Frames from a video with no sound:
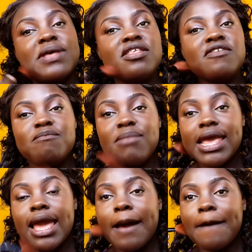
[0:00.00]

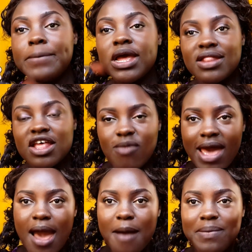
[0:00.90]
expensive makeup,
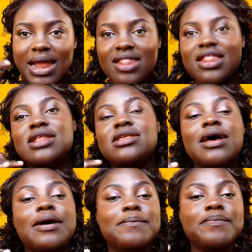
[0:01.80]
that's why I applied
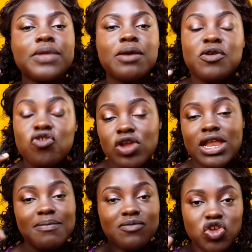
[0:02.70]
that
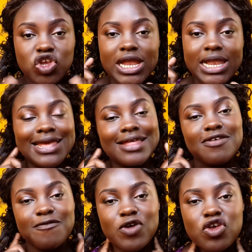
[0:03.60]
petroleum
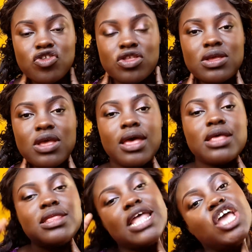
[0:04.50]
jelly at the first
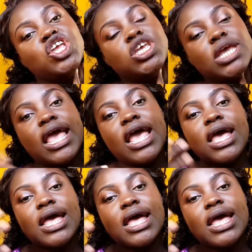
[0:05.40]
stage,